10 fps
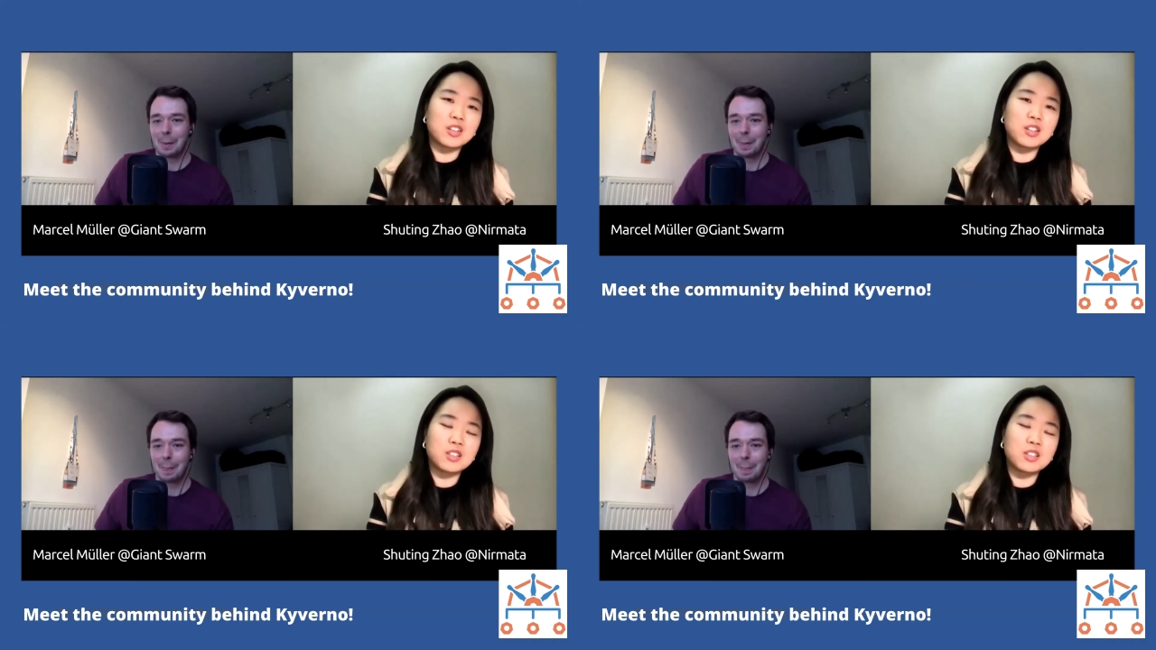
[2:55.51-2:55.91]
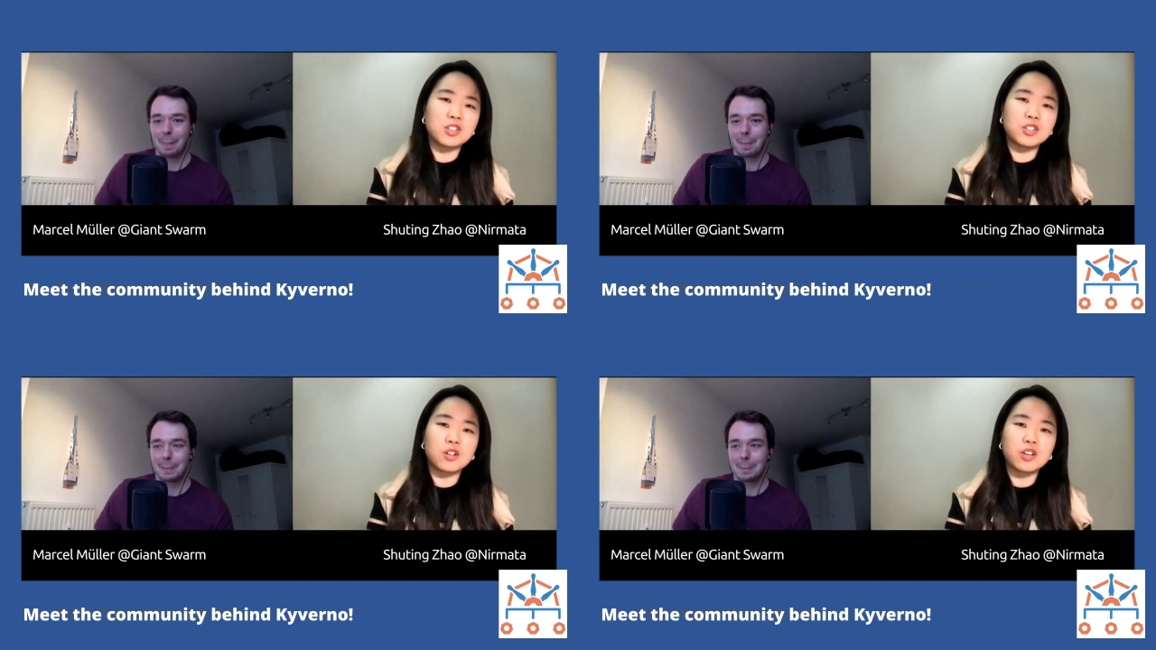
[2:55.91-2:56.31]
Speaker 1: Since
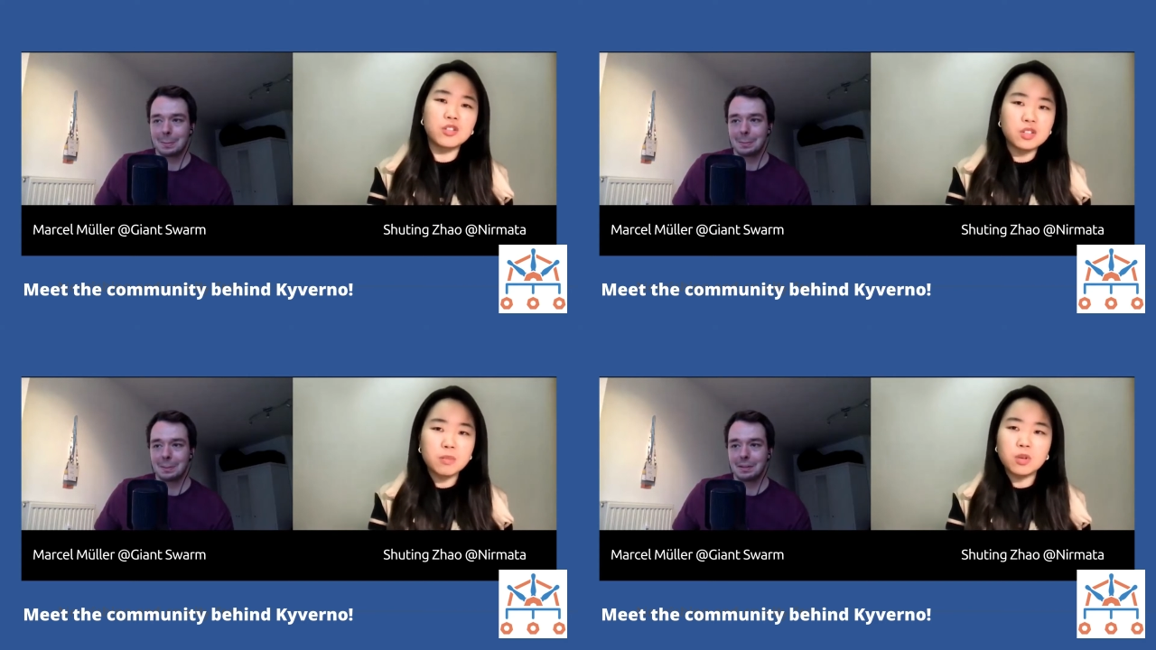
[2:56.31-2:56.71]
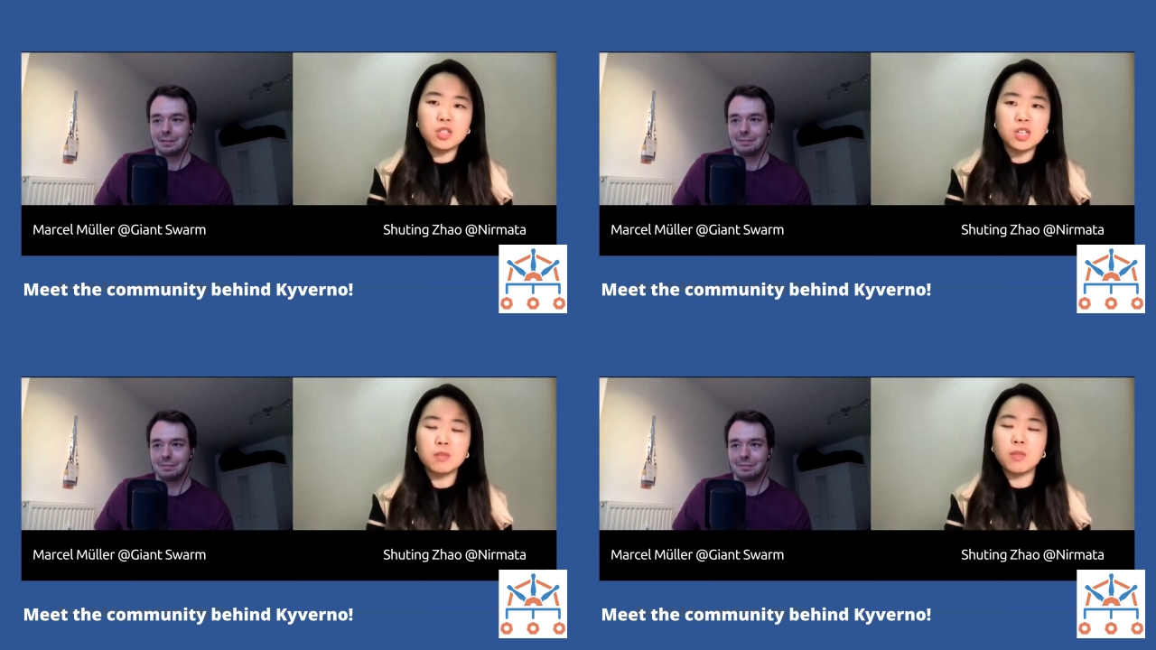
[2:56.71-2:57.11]
you're using
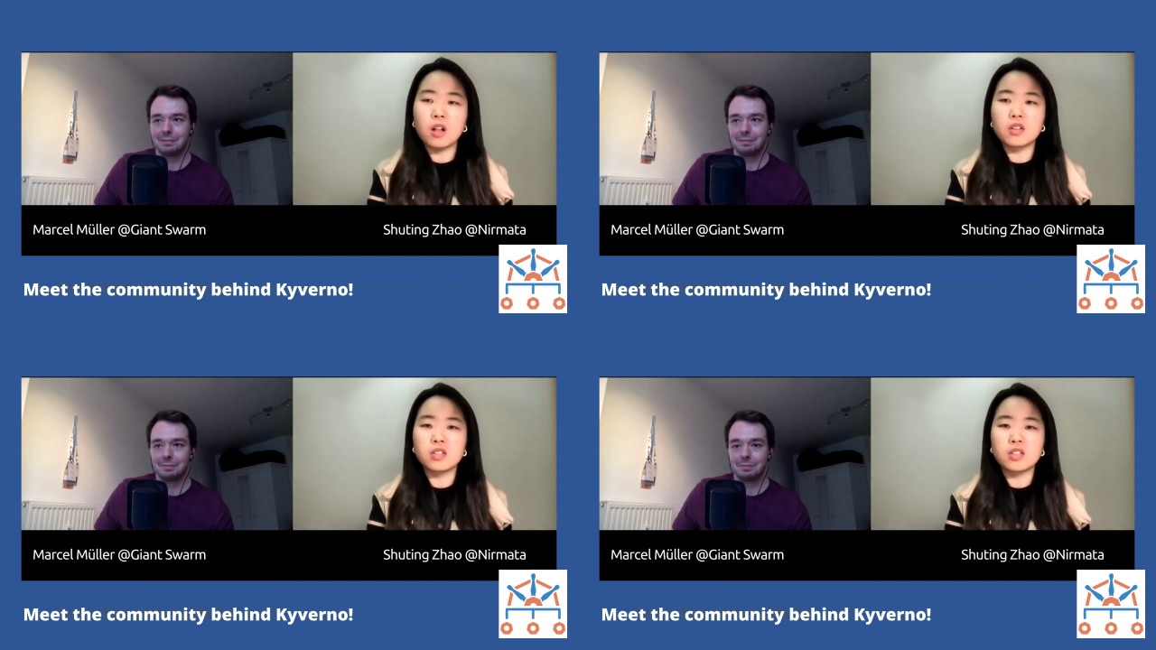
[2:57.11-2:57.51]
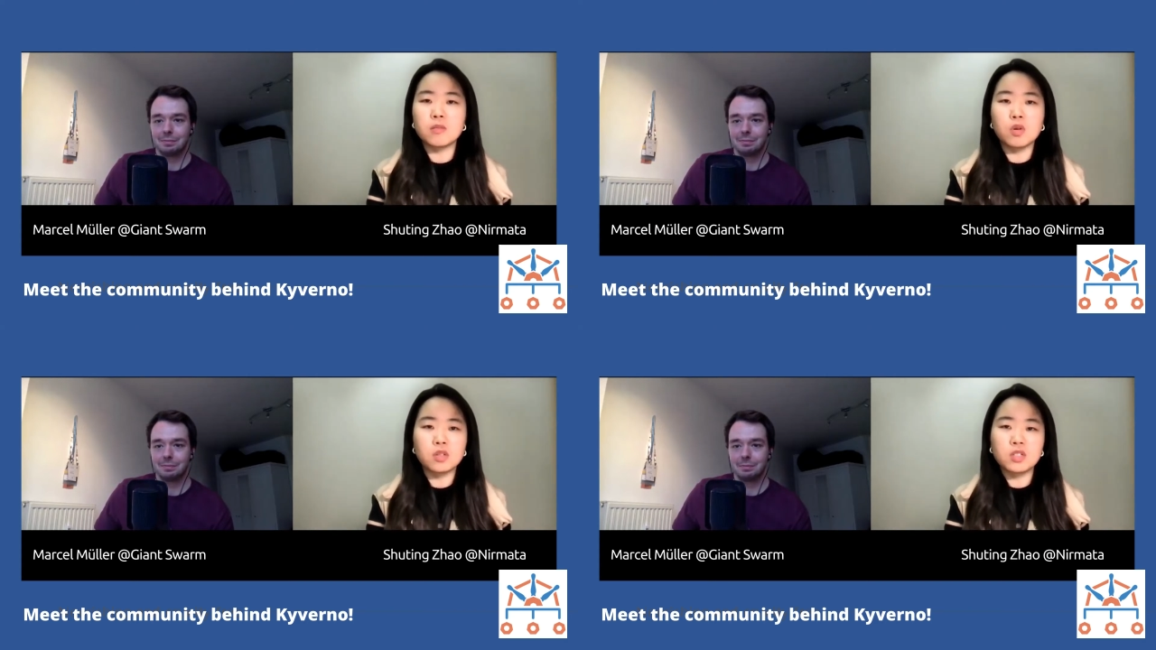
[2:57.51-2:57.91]
mutate policy
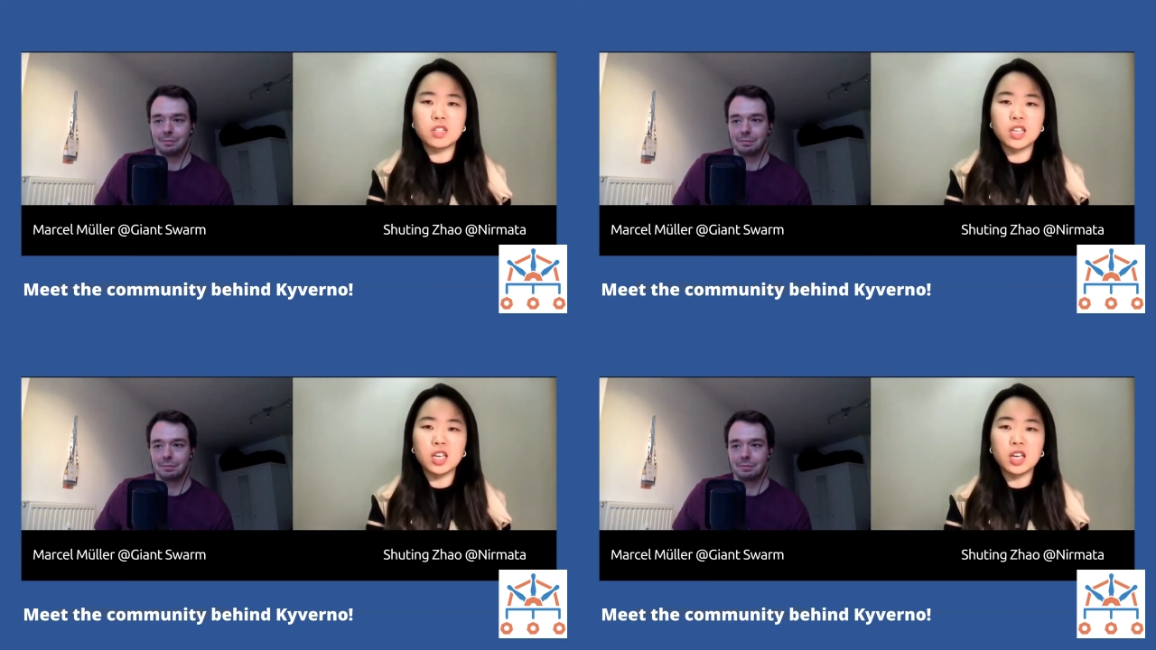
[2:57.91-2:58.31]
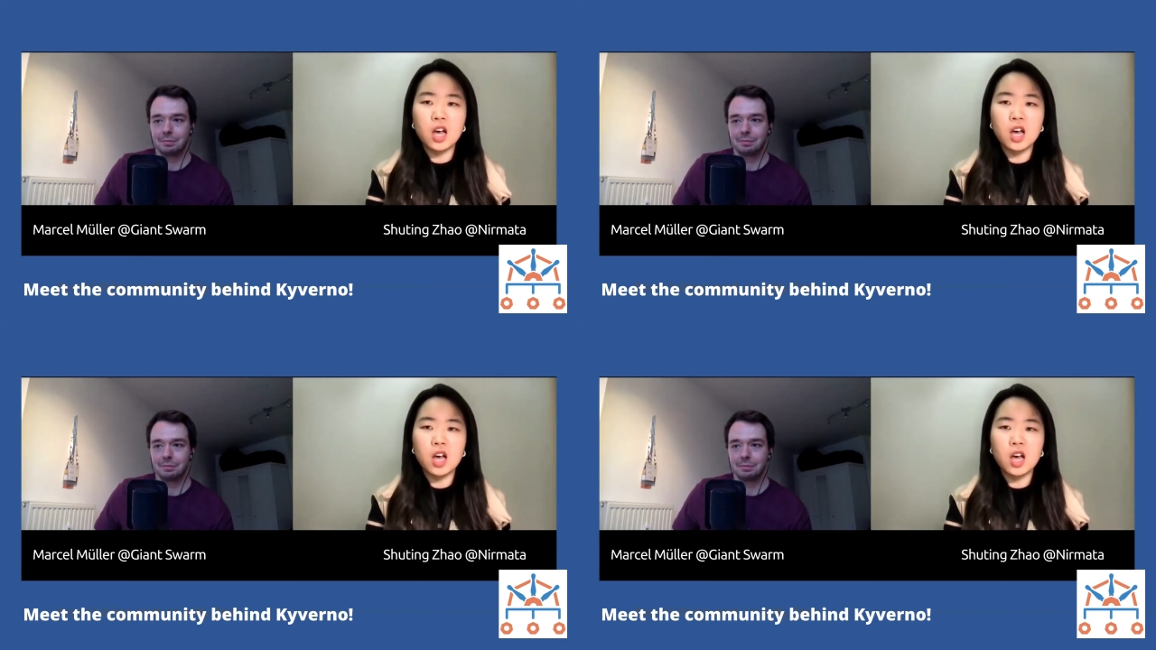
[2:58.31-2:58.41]
mostly,